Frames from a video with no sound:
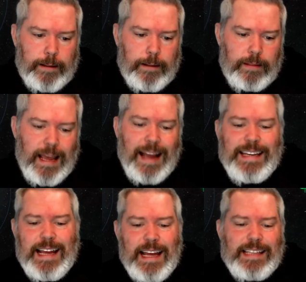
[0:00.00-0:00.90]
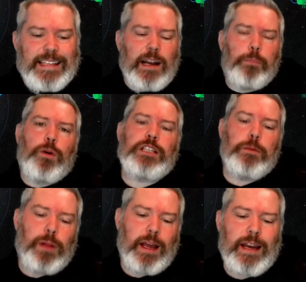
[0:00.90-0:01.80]
the idea is that a prison
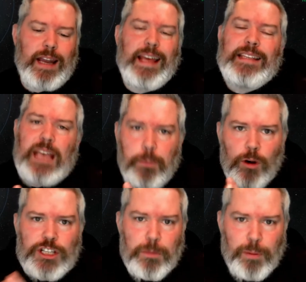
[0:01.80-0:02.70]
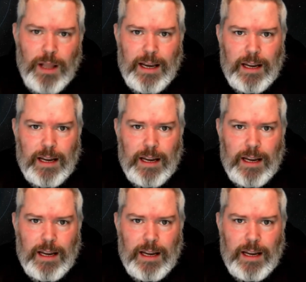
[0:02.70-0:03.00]
planet is a prison planet.